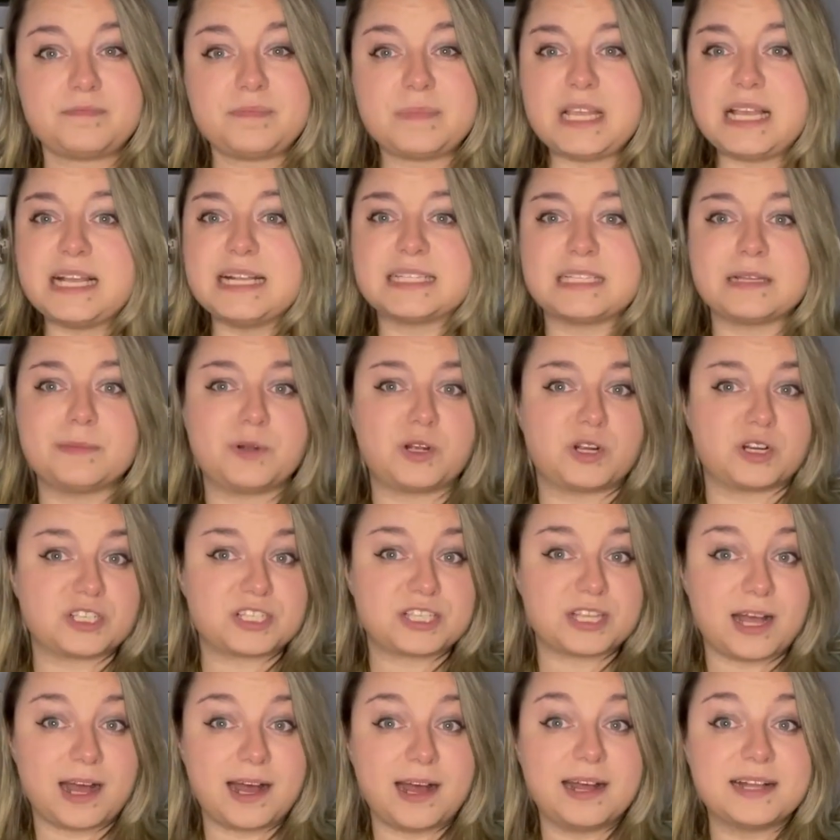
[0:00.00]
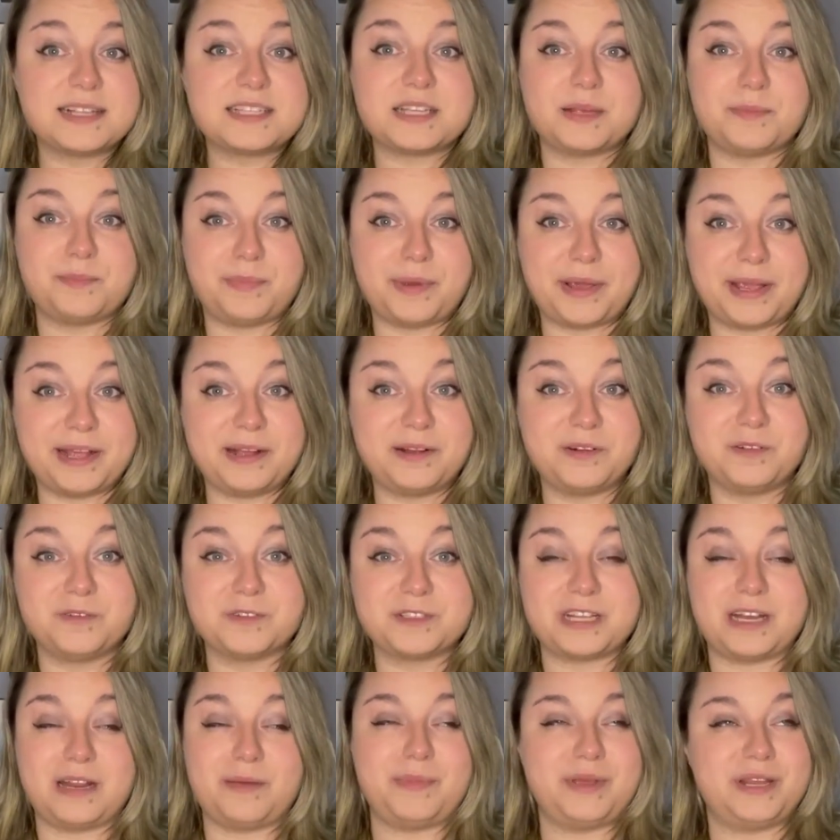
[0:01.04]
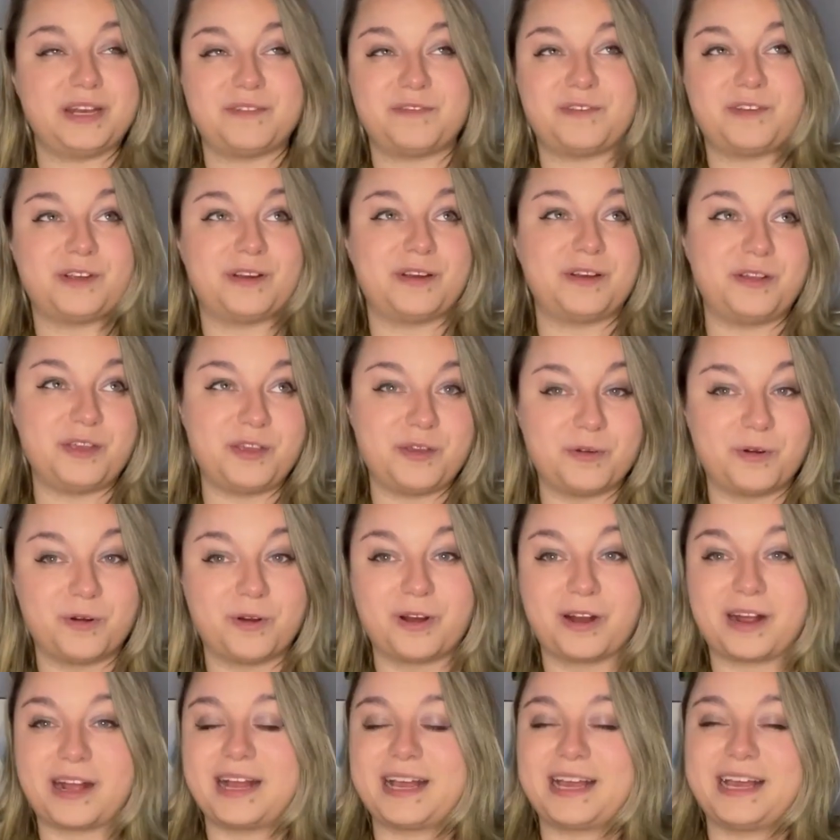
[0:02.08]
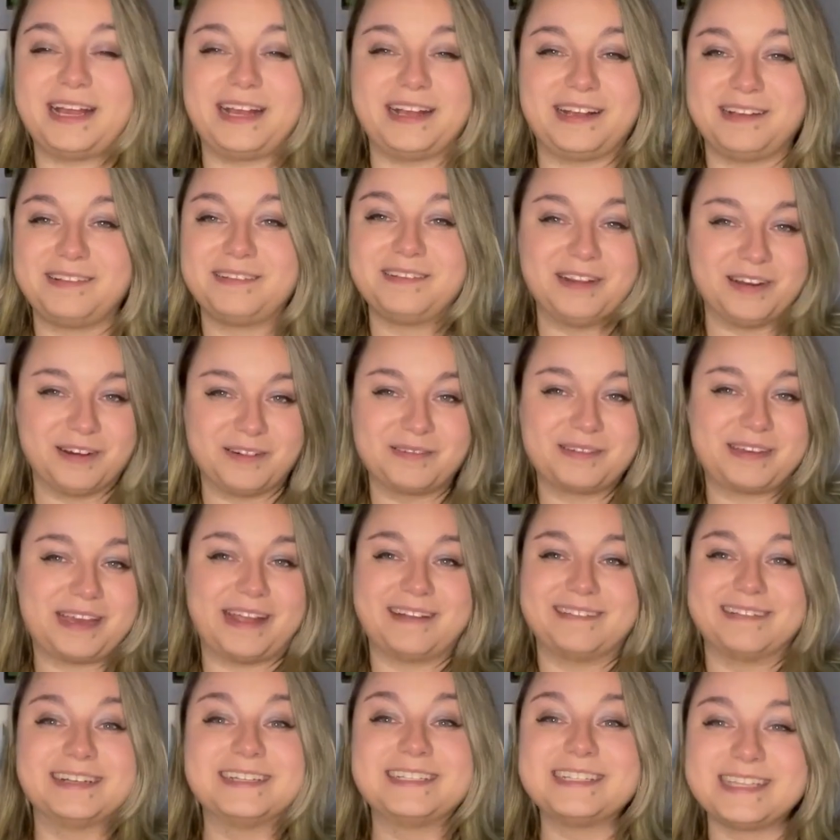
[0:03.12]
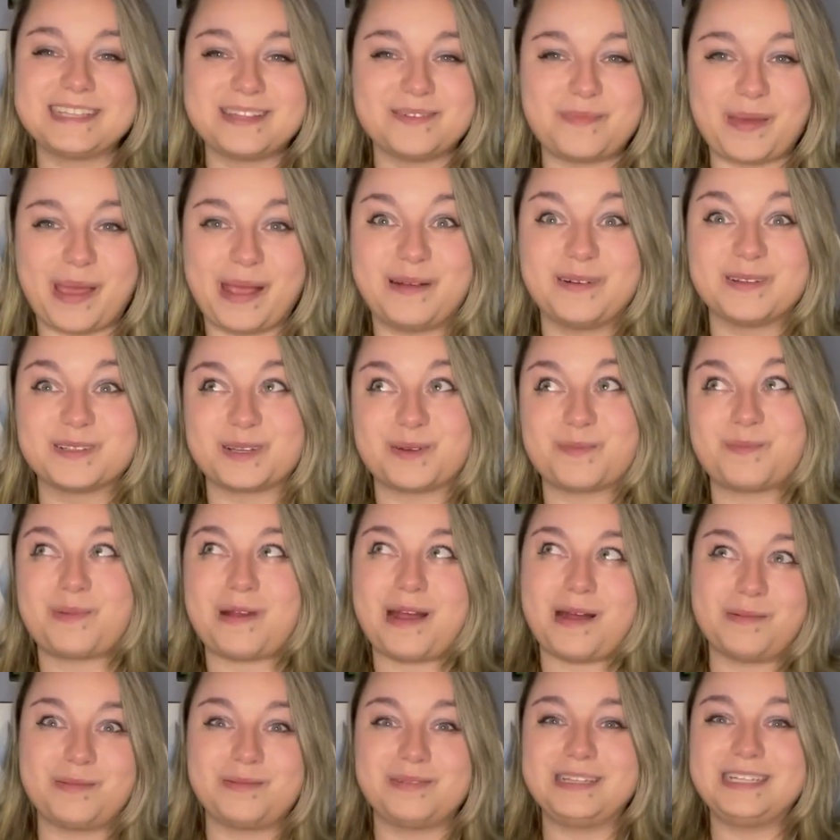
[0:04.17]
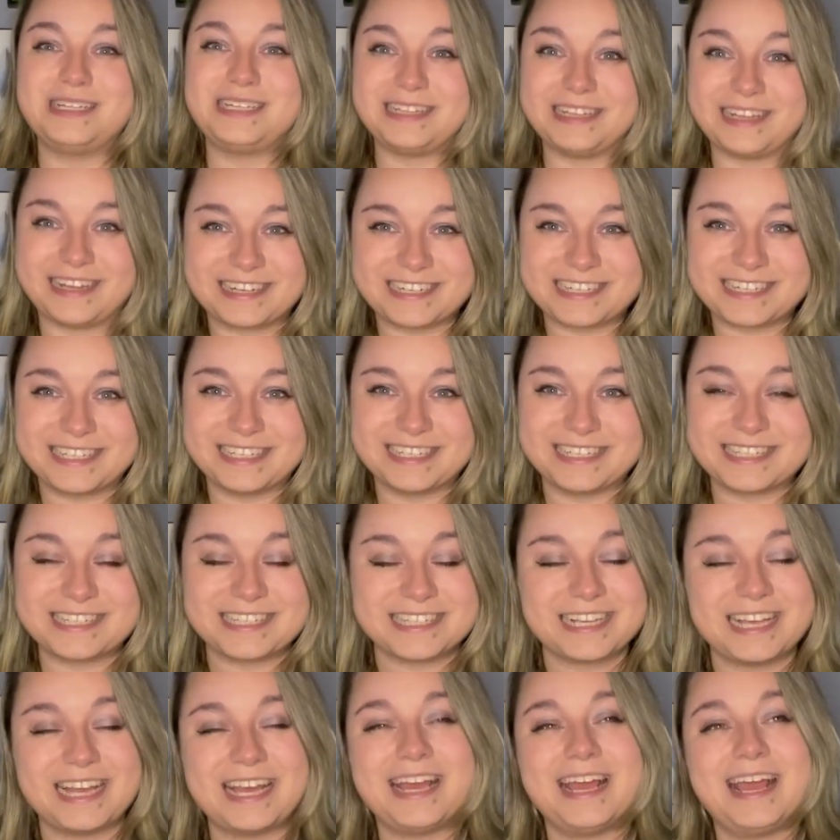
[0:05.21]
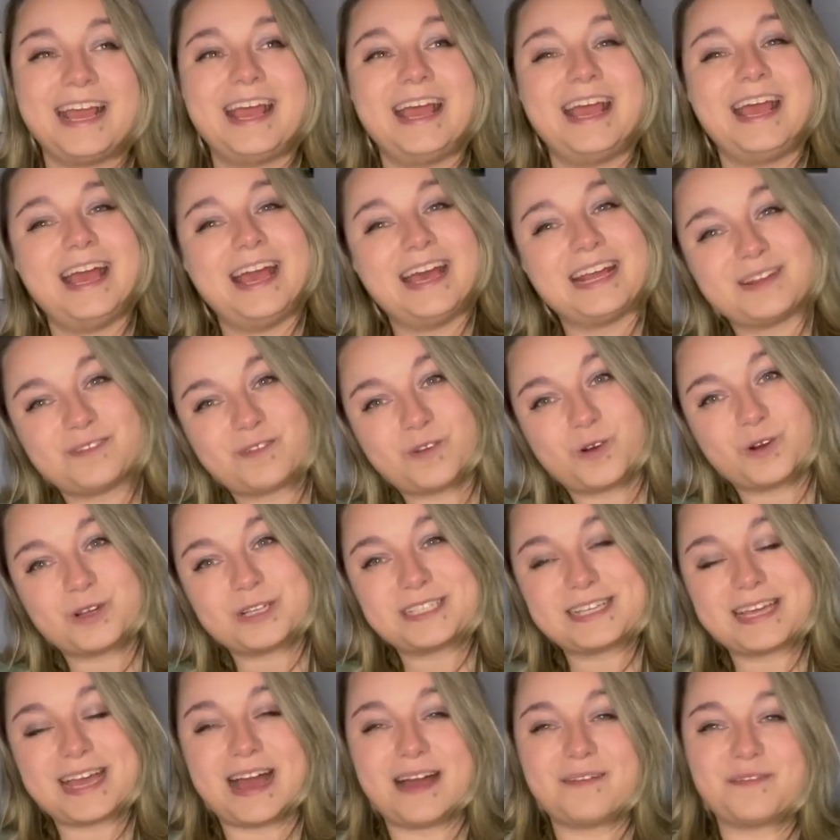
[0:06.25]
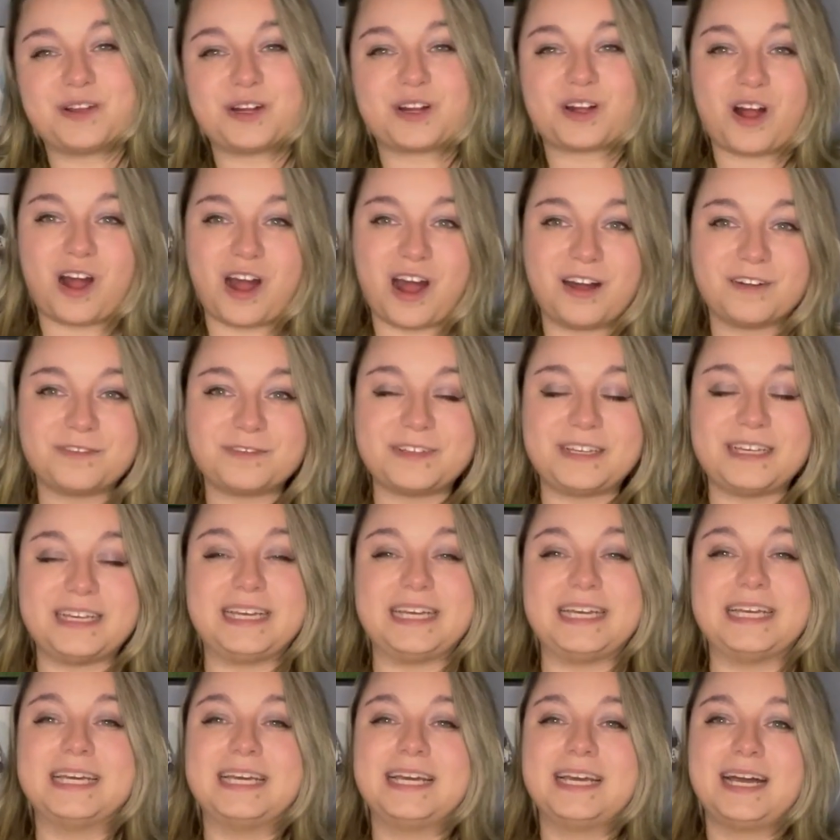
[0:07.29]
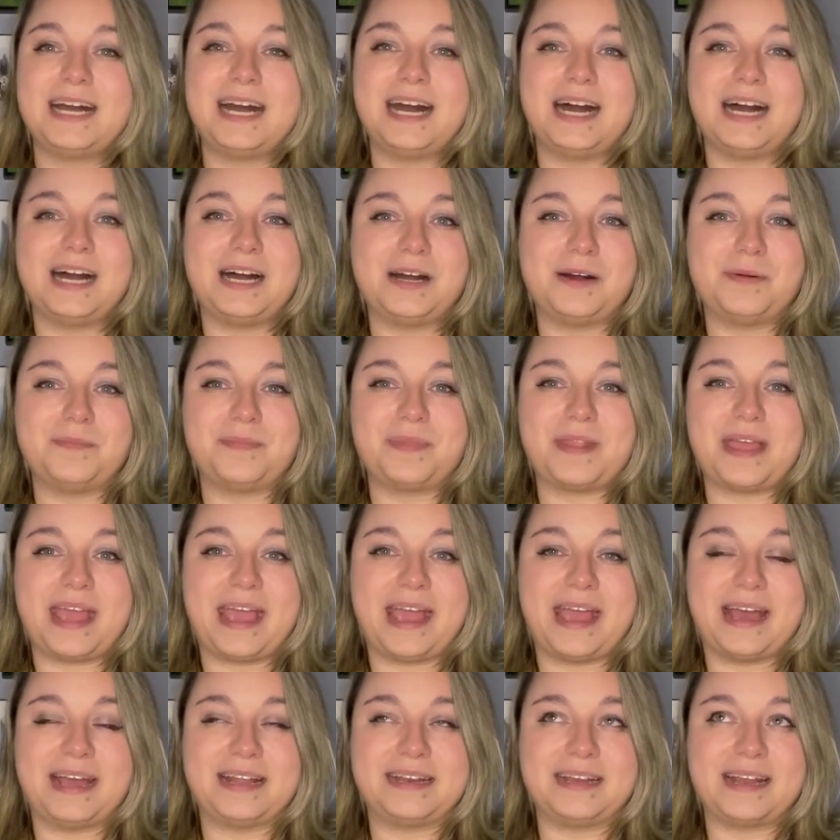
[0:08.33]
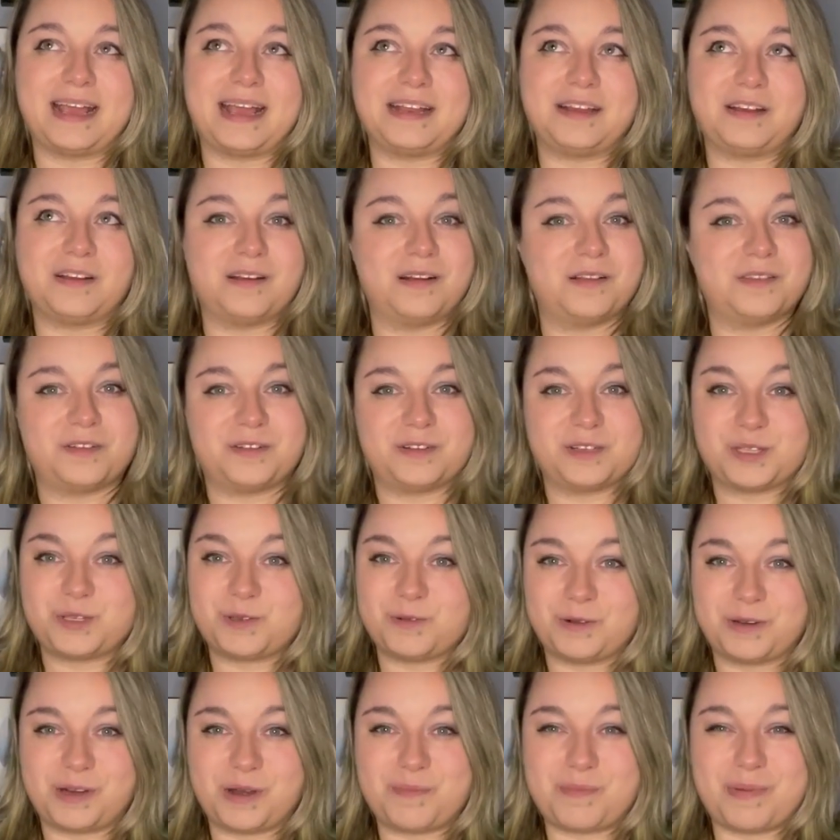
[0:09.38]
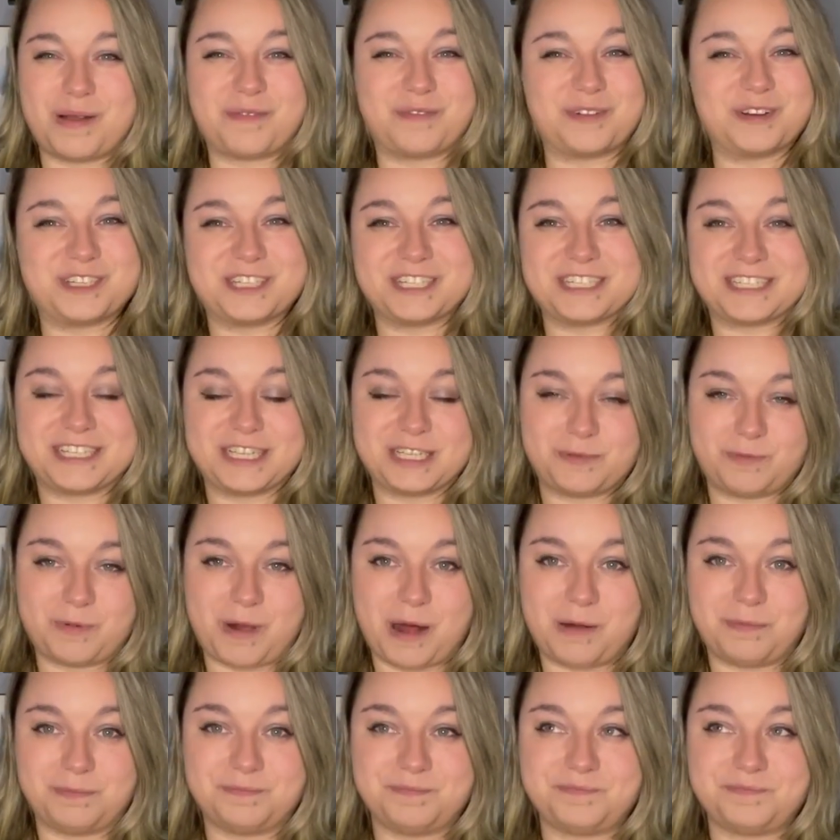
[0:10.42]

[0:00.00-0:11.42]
some croissants and bagels, and I mean, if you're in New York, I can guarantee the bagels are probably delicious. And of course you have your coffee and your other assorted beverages as well.